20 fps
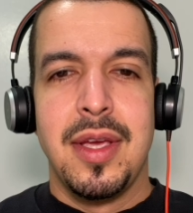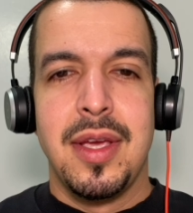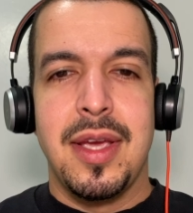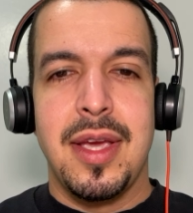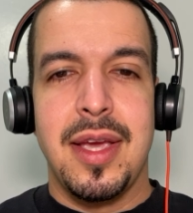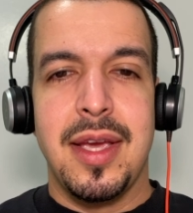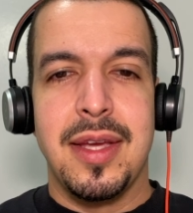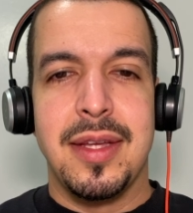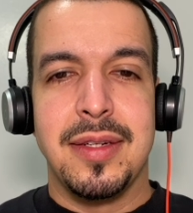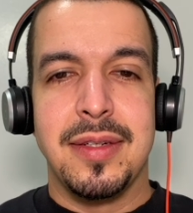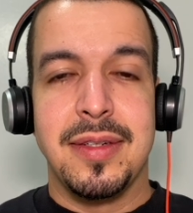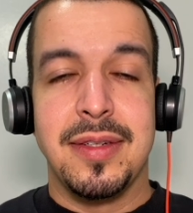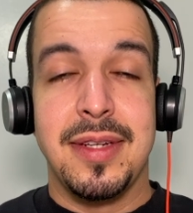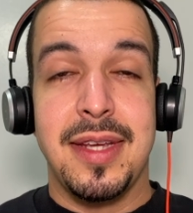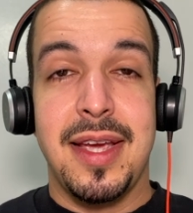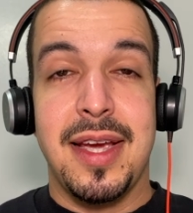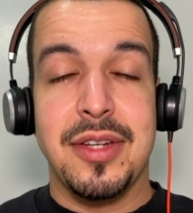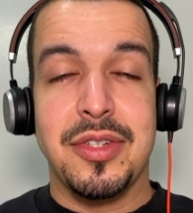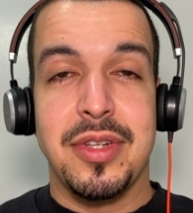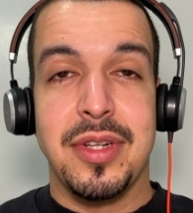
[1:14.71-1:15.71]
And they
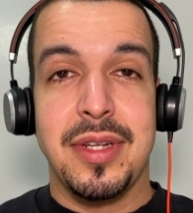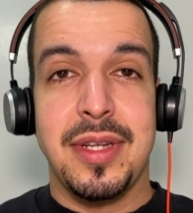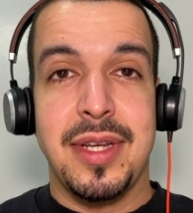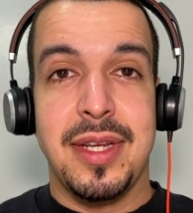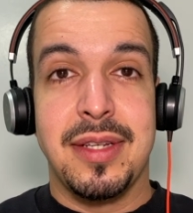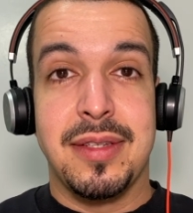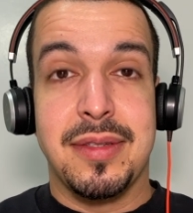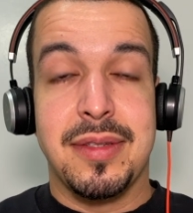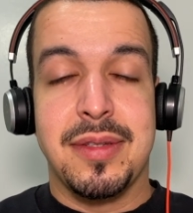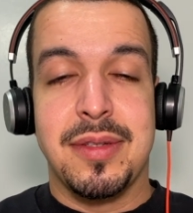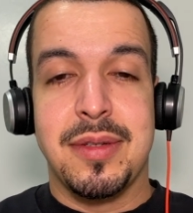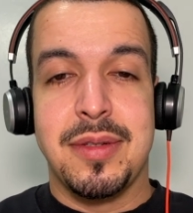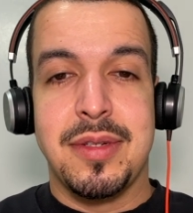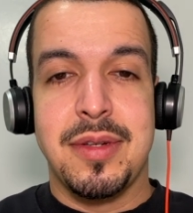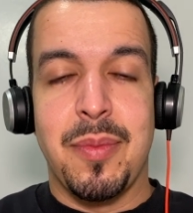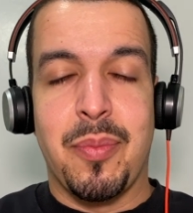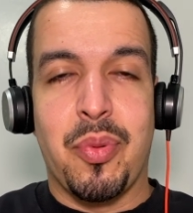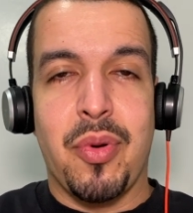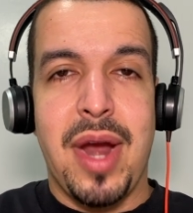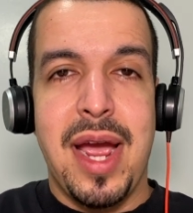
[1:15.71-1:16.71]
actually, it's
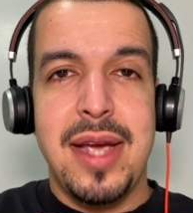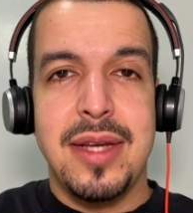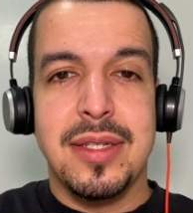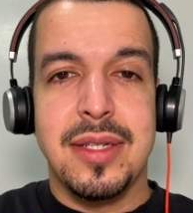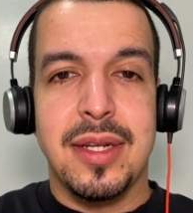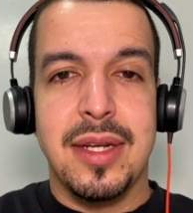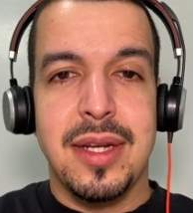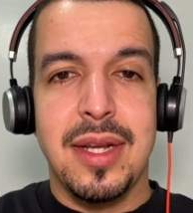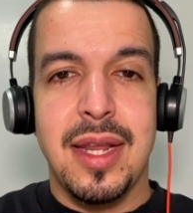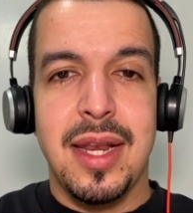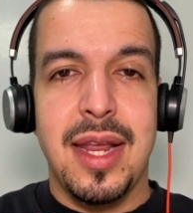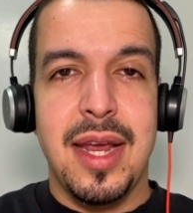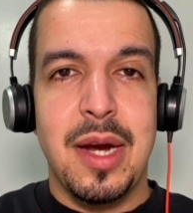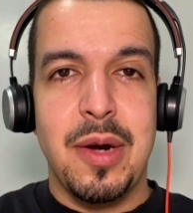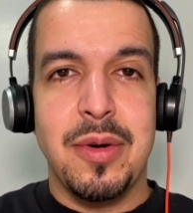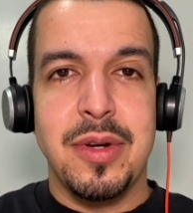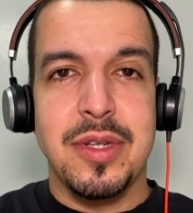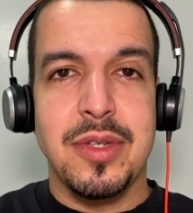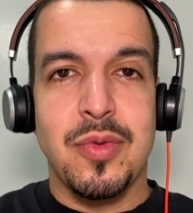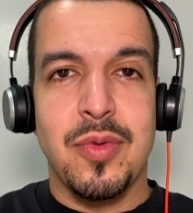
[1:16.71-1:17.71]
surprising and
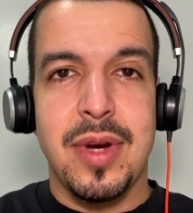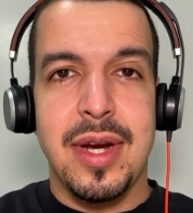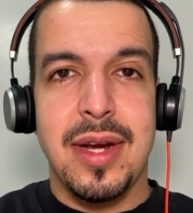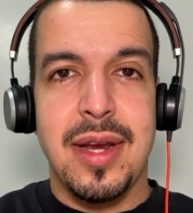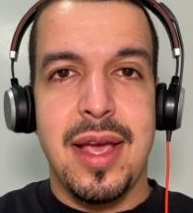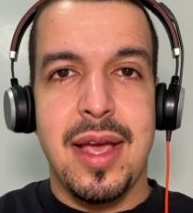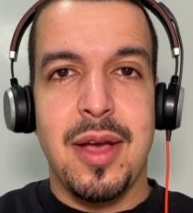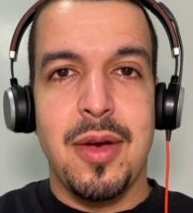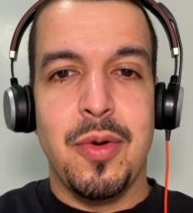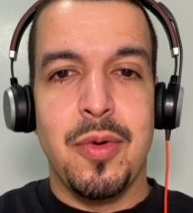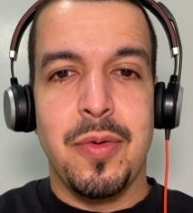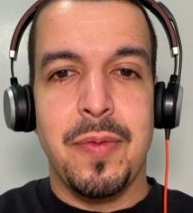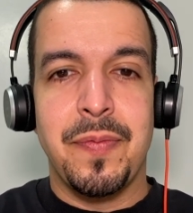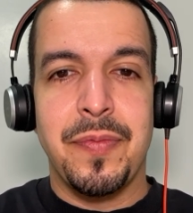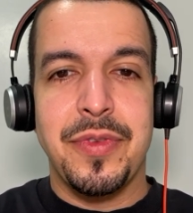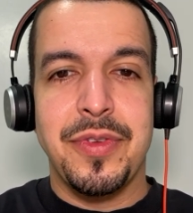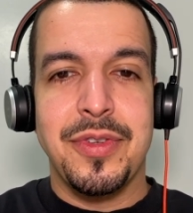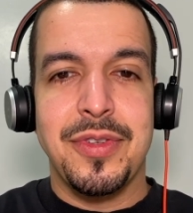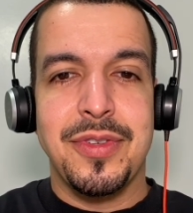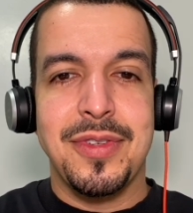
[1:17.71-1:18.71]
hilarious, right? How
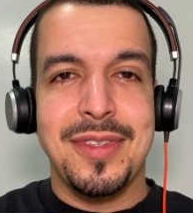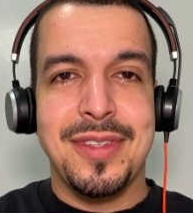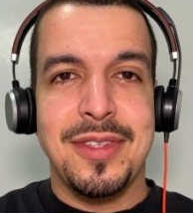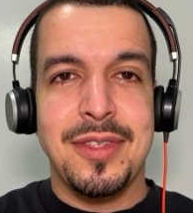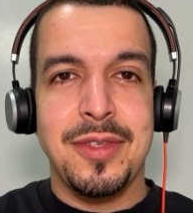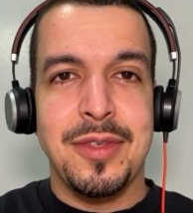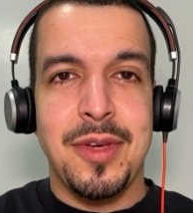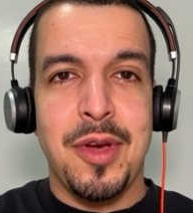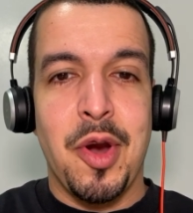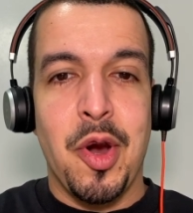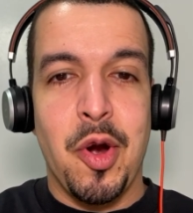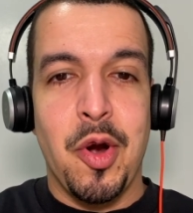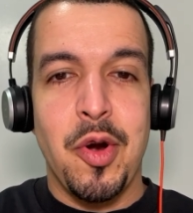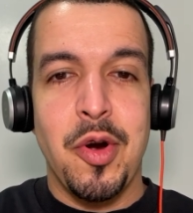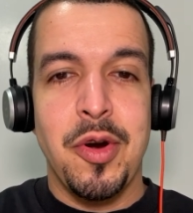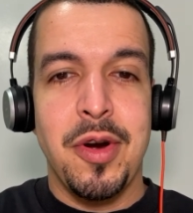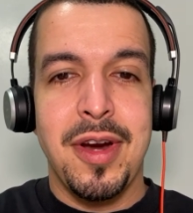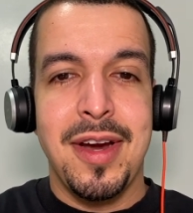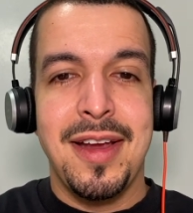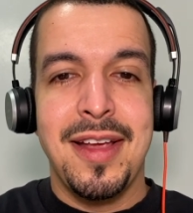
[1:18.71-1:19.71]

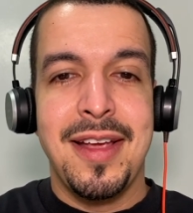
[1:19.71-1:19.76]
her